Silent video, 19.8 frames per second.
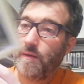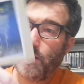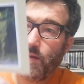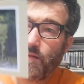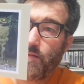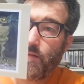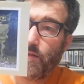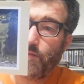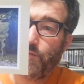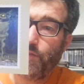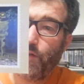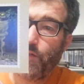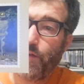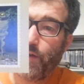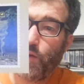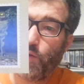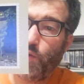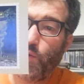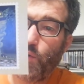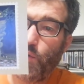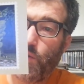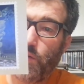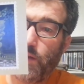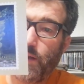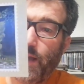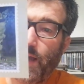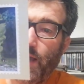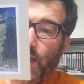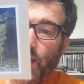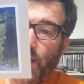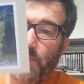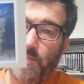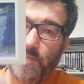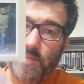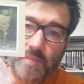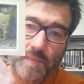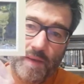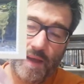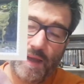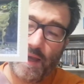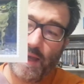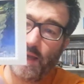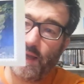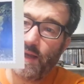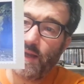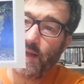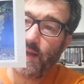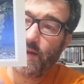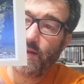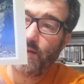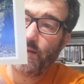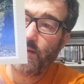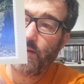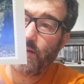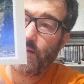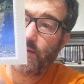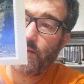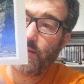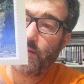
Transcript: It's a very cool game and